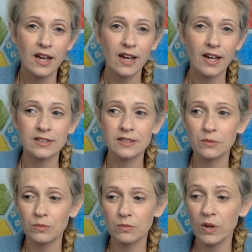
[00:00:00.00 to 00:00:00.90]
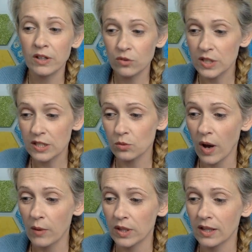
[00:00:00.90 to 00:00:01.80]
And one of the reasons why
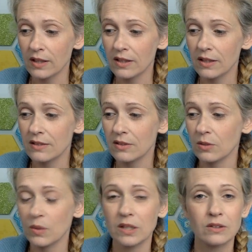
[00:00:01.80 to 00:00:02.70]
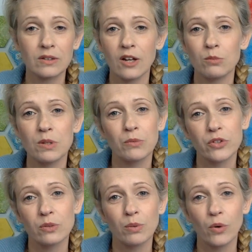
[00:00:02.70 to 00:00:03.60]
we're here is so that we can learn how to be more
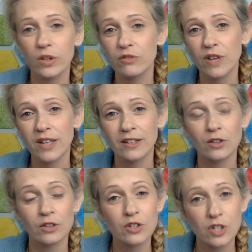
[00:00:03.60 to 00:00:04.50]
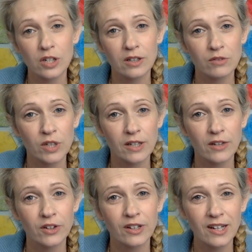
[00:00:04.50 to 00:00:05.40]
supportive and encouraging of one
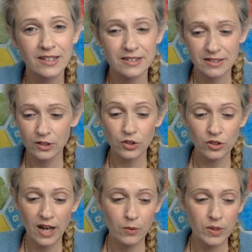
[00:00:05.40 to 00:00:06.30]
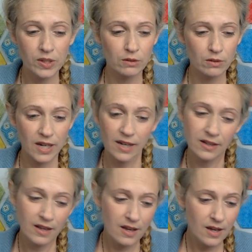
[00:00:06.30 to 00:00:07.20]
another, to learn how we can create
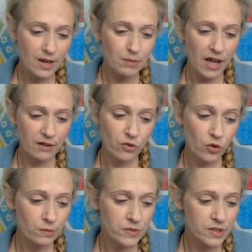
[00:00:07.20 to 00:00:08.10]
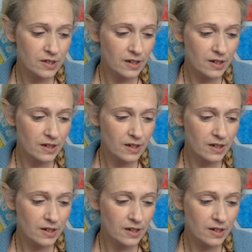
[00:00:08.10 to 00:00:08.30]
platforms